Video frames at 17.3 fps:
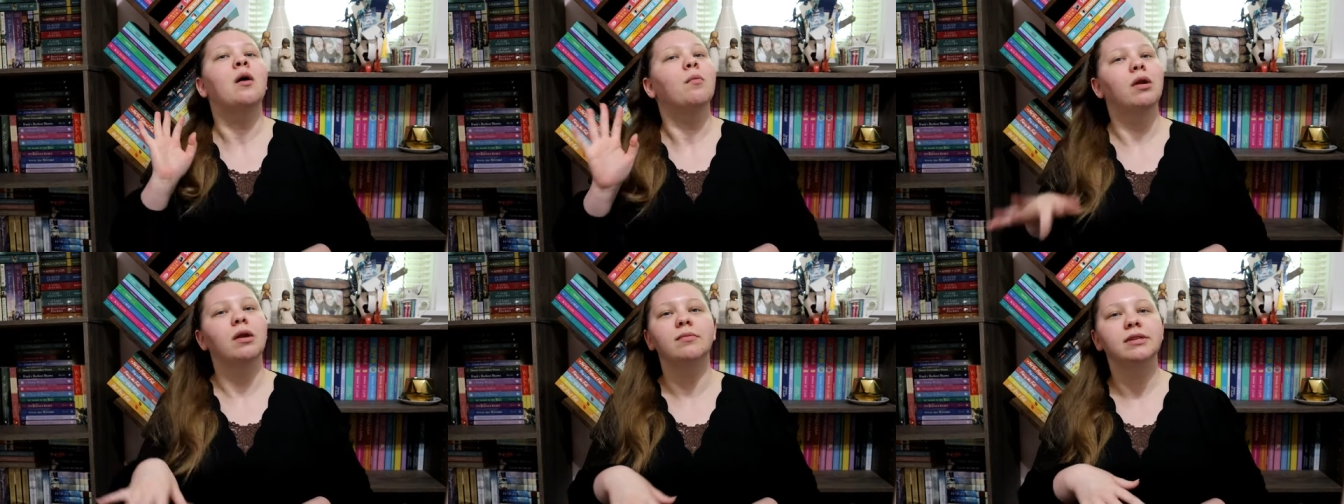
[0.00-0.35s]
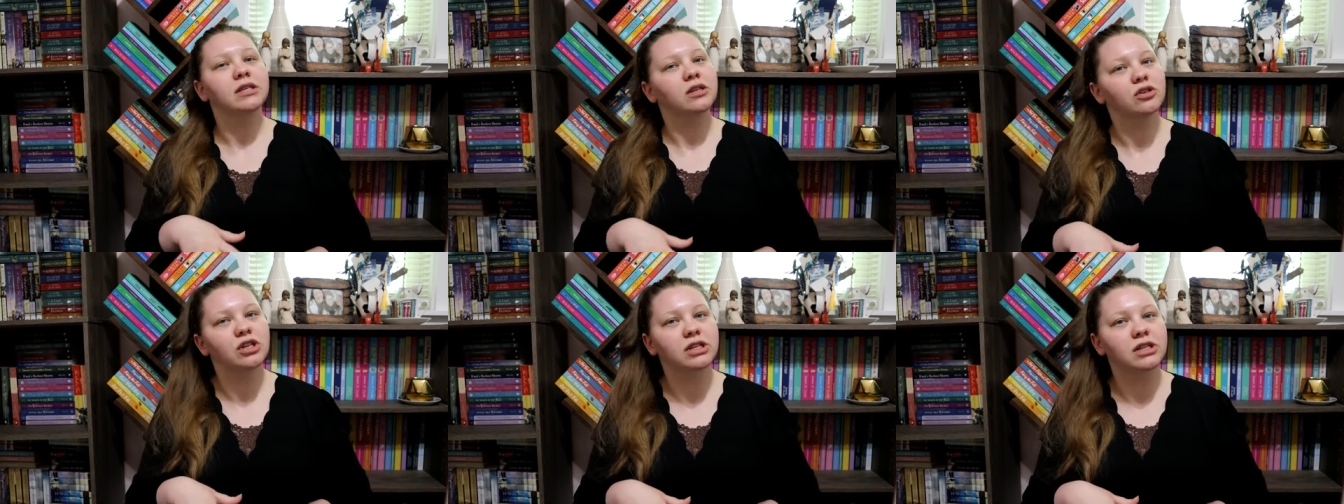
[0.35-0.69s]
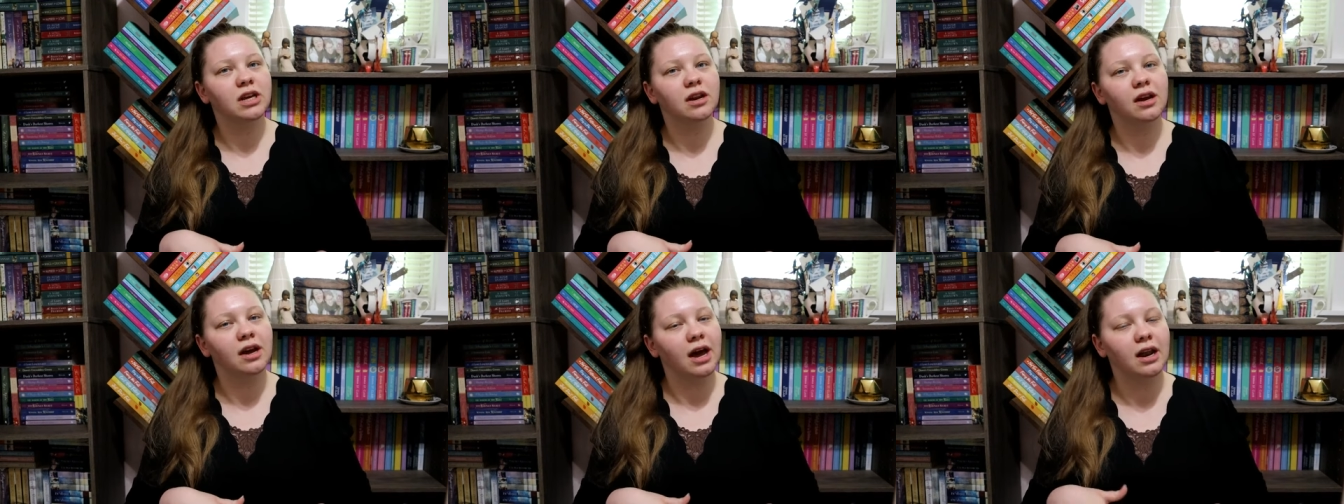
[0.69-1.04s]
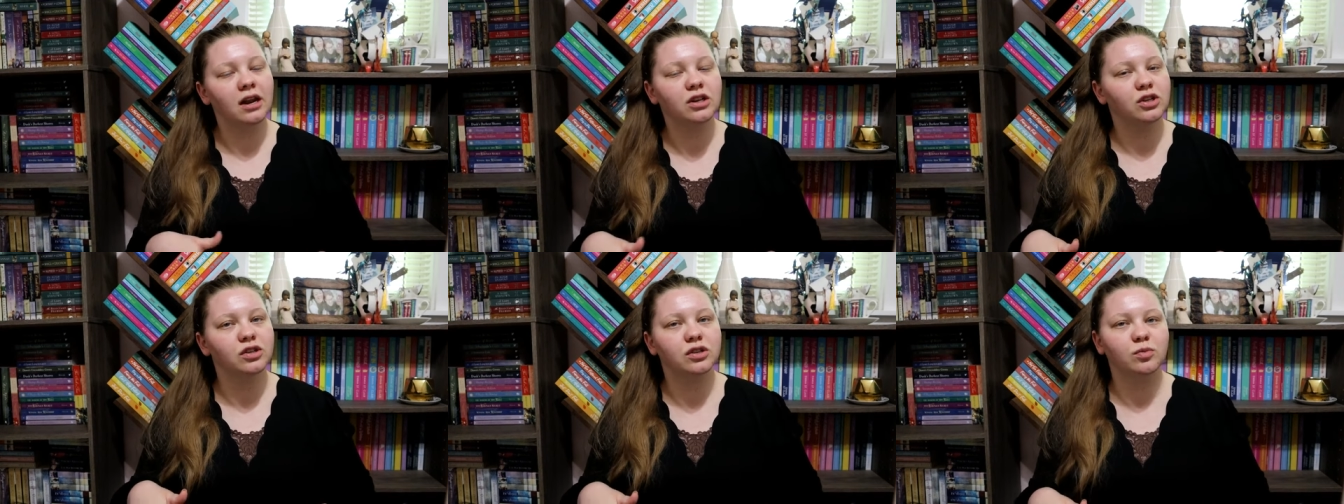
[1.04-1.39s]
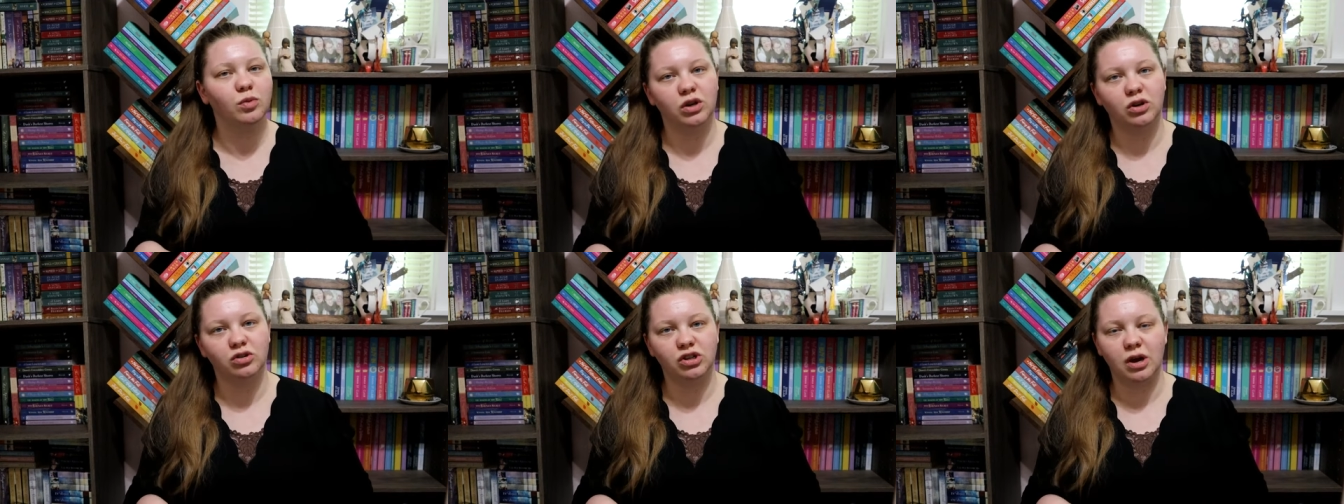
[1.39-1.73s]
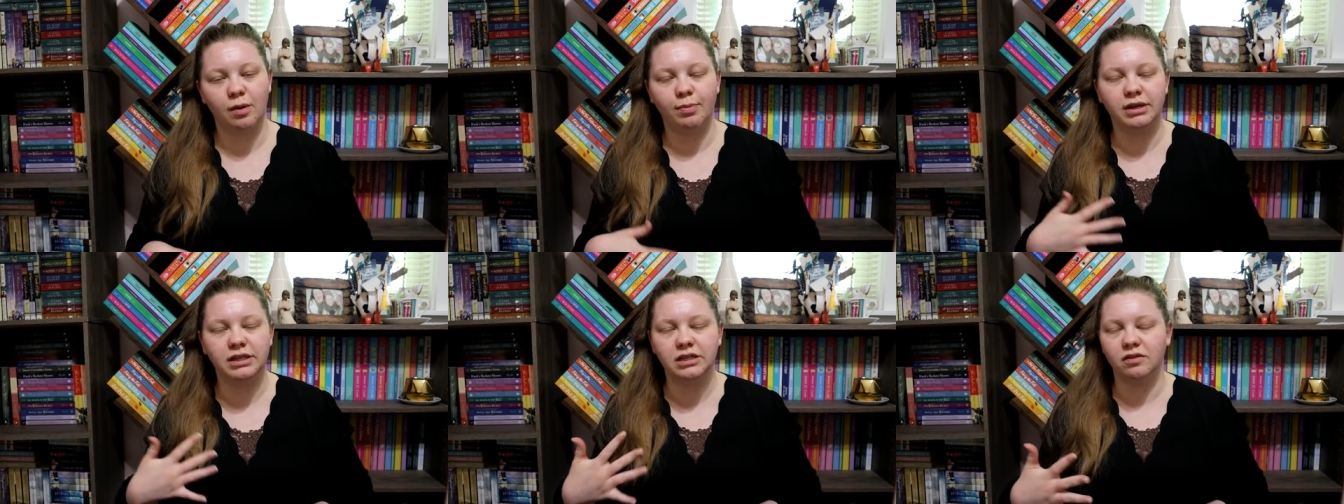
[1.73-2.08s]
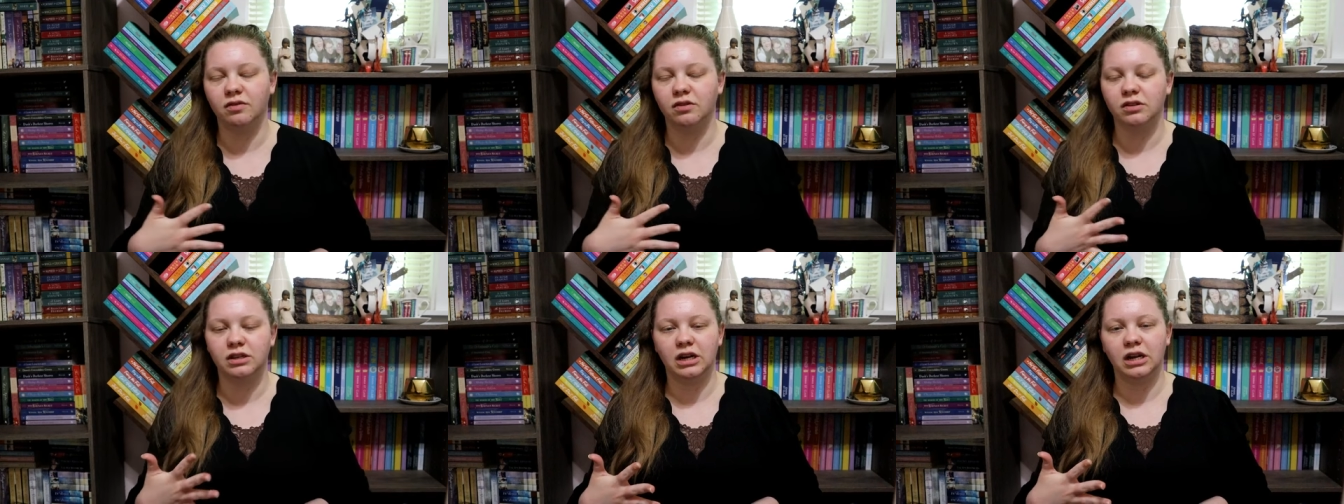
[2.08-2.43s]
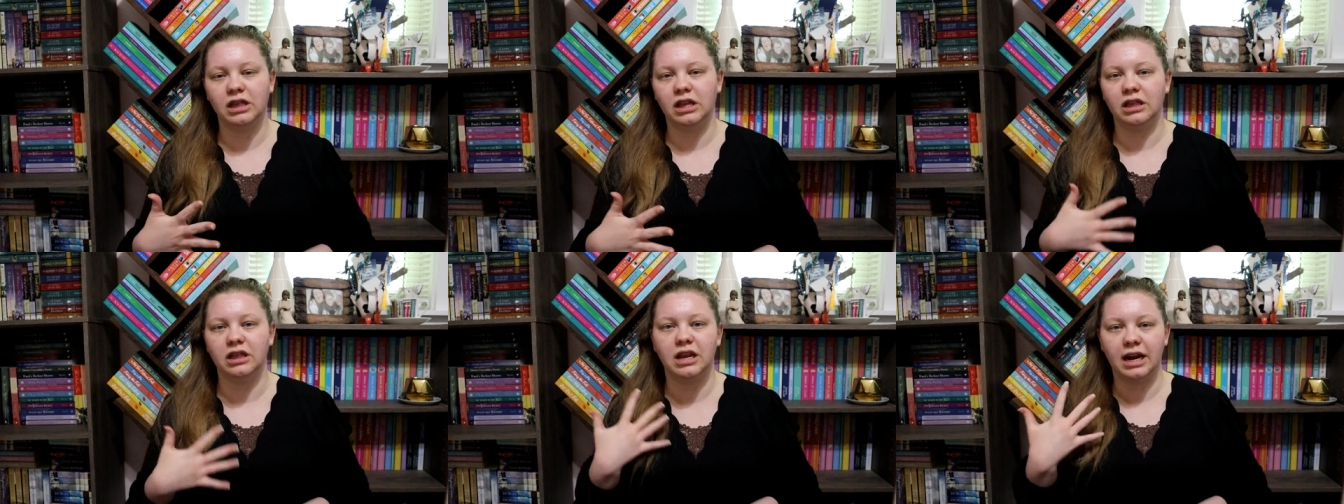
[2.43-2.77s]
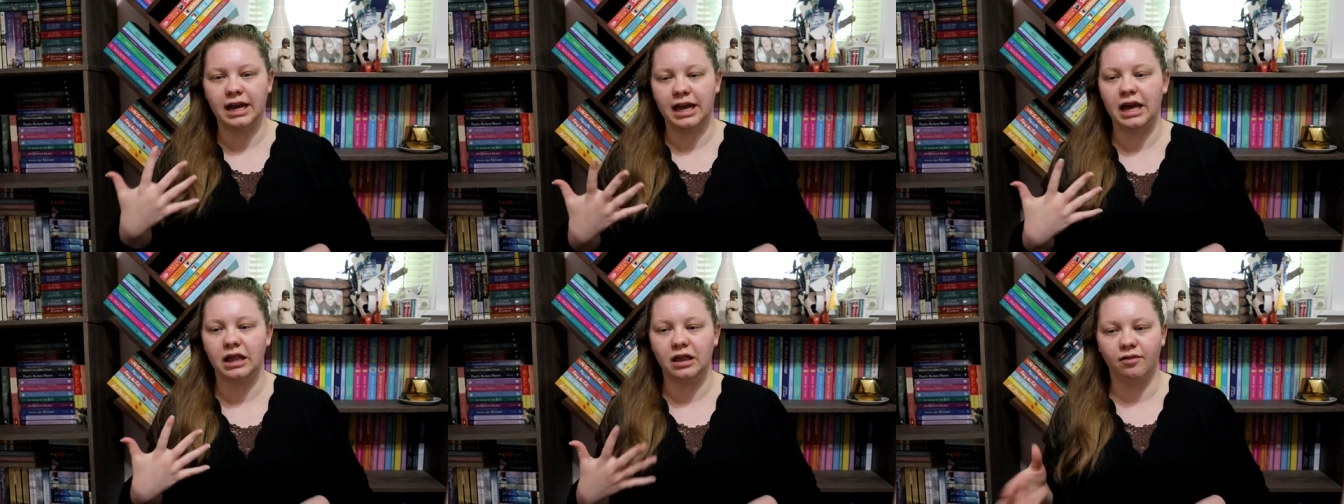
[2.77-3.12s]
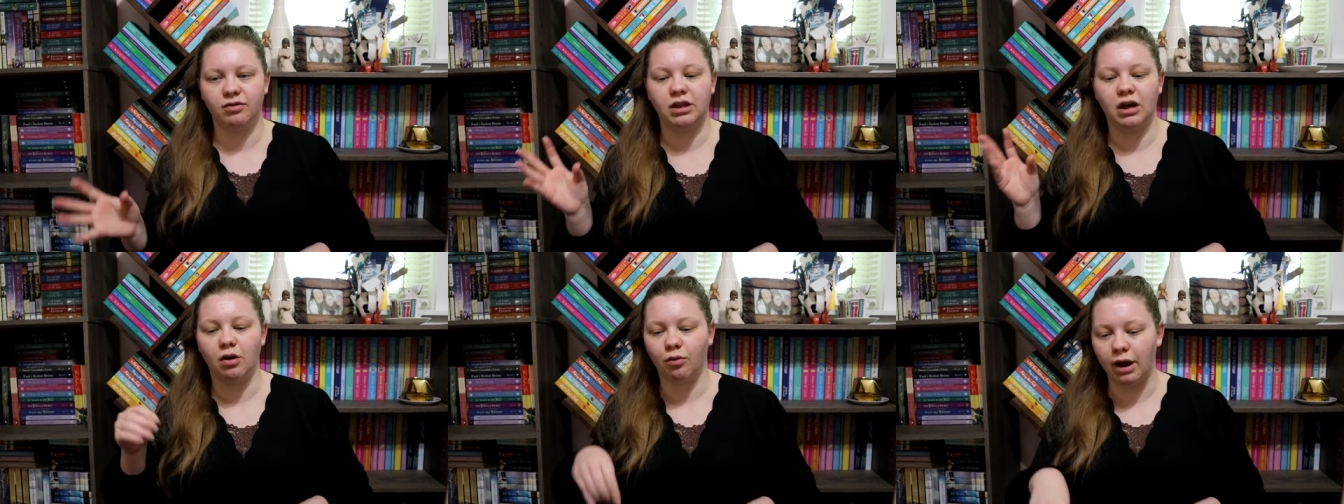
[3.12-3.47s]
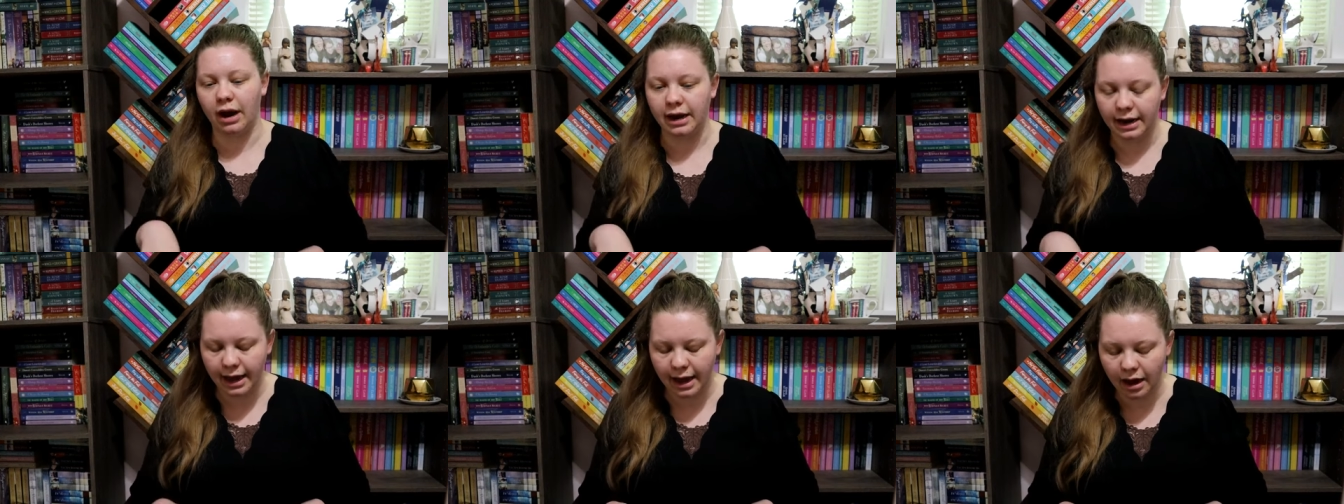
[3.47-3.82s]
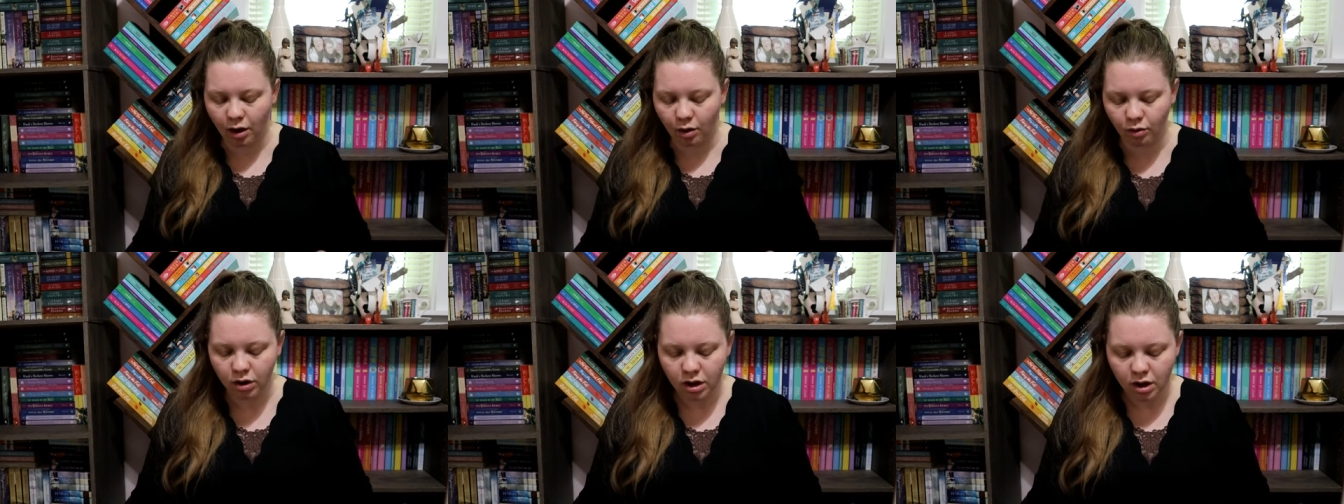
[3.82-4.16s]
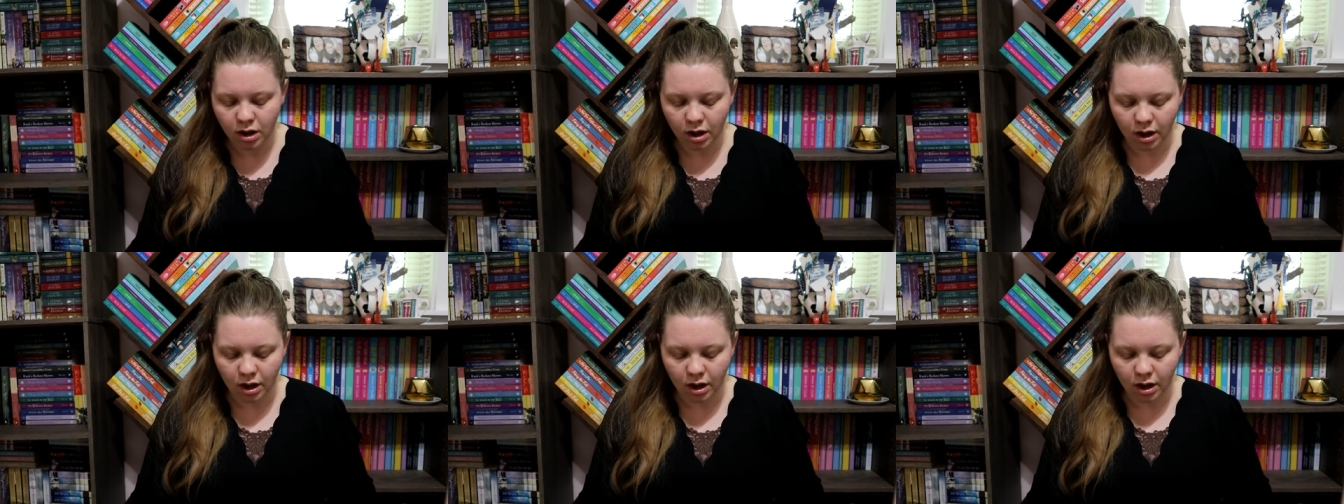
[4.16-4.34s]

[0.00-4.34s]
But I'm still just going to kind of do some window shopping, see if there's anything that I can't live without right now.